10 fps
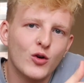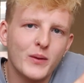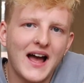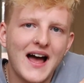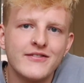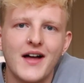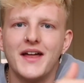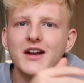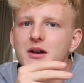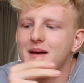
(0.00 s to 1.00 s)
normally have, and
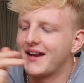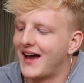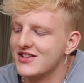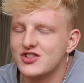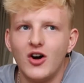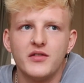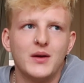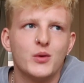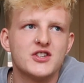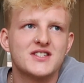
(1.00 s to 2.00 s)
then I'm gonna make an iced
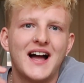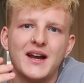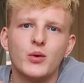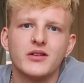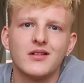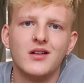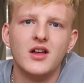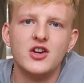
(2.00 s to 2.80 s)
coffee, which is kind of what